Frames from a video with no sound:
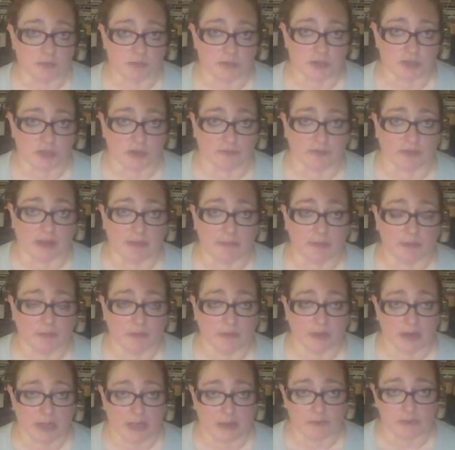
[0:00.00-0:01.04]
preserved lemon
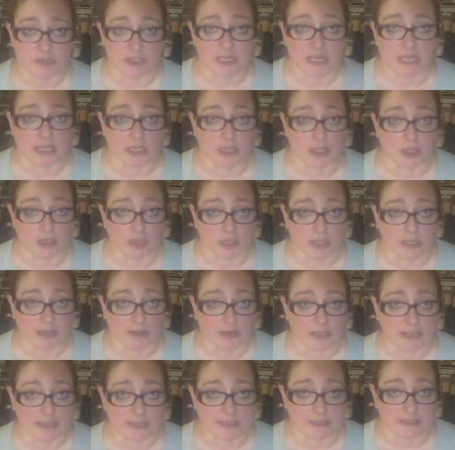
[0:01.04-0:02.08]
when I was taking cooking
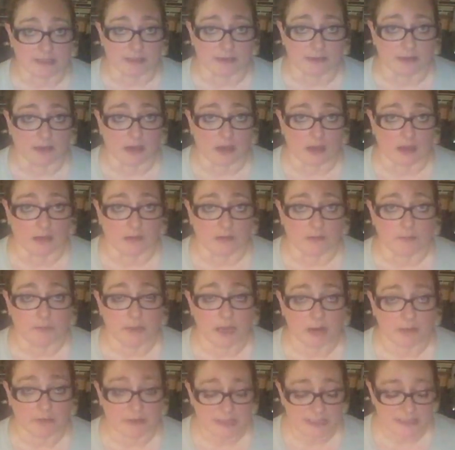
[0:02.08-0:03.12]
classes in
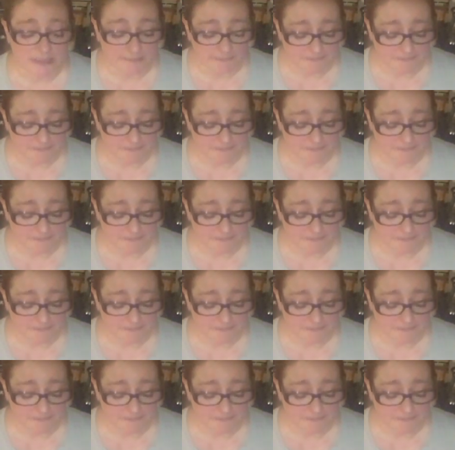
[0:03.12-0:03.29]
Paris.